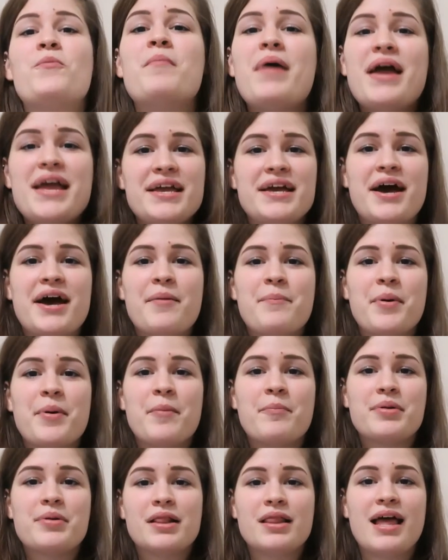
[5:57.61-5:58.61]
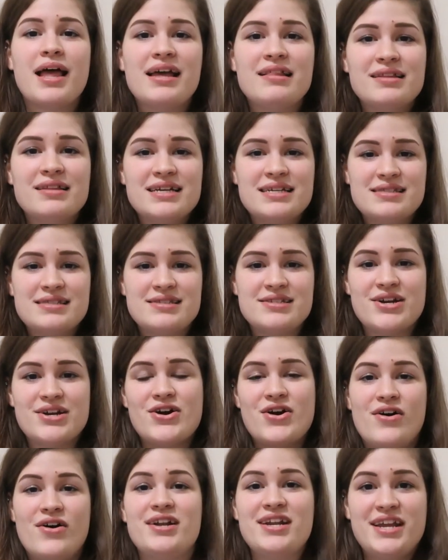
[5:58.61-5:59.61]
makeup playlist
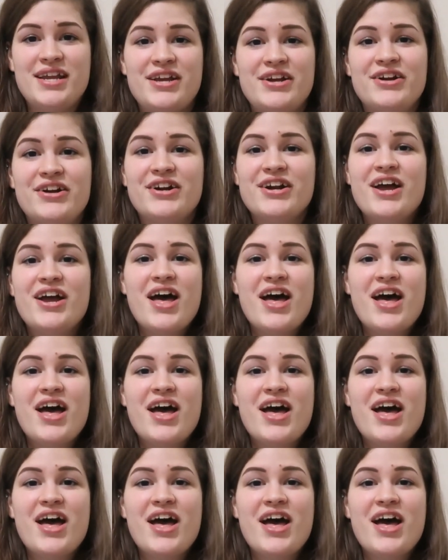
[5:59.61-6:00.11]
on here